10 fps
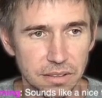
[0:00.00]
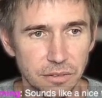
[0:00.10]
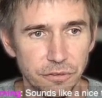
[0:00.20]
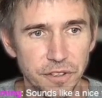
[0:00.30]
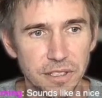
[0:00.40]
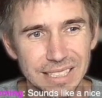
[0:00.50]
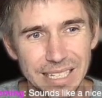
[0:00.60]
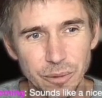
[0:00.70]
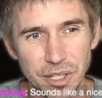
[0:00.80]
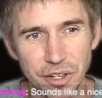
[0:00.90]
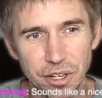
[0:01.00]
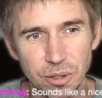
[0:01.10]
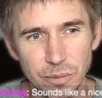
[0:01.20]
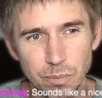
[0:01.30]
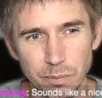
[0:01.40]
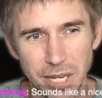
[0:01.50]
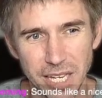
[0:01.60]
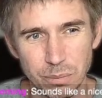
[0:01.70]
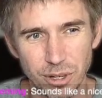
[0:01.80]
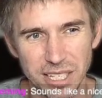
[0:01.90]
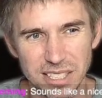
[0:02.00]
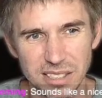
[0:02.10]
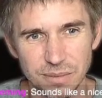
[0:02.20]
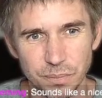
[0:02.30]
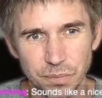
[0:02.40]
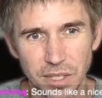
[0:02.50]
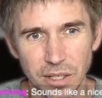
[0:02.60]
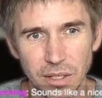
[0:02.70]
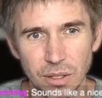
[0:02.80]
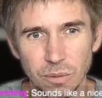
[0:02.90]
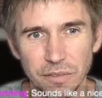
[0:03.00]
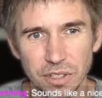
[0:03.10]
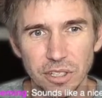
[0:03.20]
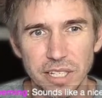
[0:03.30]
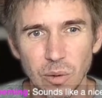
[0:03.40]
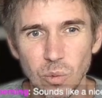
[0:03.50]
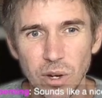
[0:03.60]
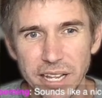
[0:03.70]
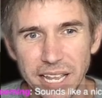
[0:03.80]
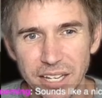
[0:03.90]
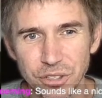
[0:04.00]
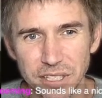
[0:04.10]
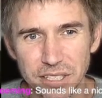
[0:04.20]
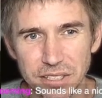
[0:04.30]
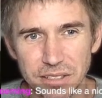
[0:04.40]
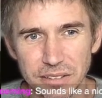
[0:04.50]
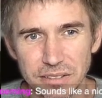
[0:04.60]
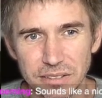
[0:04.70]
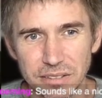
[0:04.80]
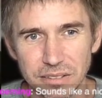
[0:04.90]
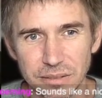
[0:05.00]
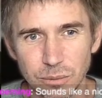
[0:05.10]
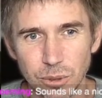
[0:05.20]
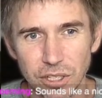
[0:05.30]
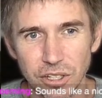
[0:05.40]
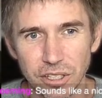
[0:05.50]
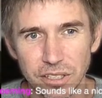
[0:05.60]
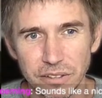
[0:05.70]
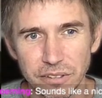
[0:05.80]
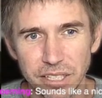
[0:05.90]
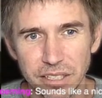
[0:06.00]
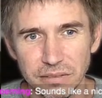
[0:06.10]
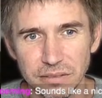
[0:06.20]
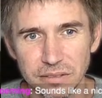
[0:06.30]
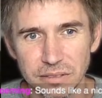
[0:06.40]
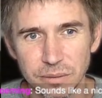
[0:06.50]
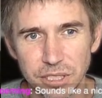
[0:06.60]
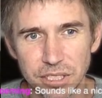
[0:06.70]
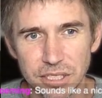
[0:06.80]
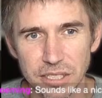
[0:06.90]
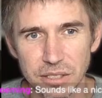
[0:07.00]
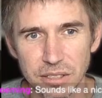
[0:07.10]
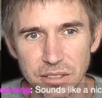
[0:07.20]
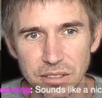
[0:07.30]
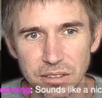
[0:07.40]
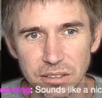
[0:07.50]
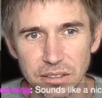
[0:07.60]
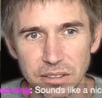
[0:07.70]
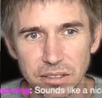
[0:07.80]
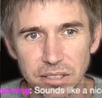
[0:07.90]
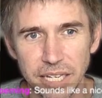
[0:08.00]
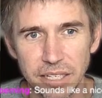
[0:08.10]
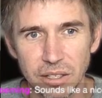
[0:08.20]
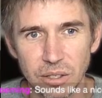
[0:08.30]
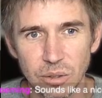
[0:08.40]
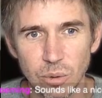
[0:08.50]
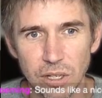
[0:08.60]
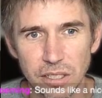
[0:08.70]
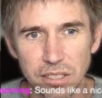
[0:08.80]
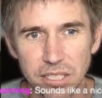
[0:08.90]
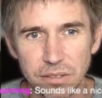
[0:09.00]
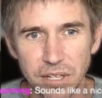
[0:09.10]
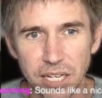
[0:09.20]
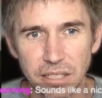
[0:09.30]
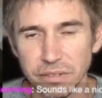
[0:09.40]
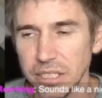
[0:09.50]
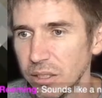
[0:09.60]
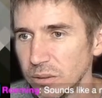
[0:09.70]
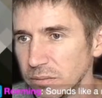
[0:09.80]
field that we know, pad pressed. We have to look at what address we're currently reading, which is this 801D5EO. I